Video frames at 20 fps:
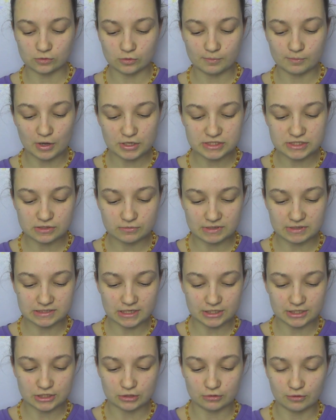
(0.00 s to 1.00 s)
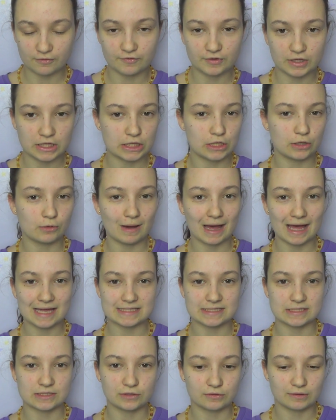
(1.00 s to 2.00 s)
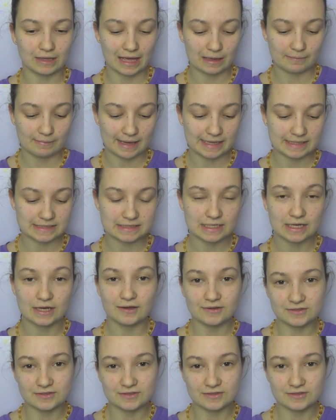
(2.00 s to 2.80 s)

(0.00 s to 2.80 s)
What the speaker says: Most of the ones I do are for the US and UK based.